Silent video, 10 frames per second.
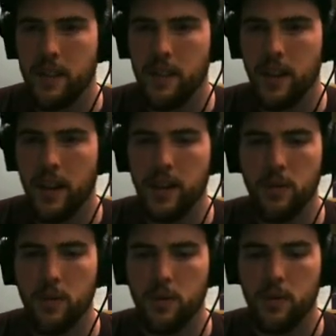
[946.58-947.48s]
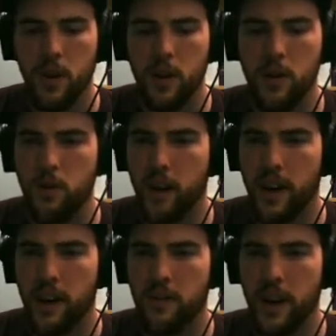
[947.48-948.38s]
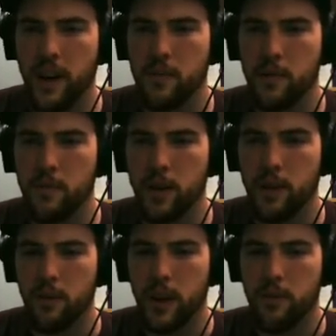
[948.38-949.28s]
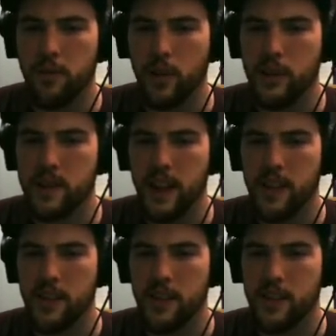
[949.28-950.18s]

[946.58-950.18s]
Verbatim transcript: Did I go the wrong way right from like when I first entered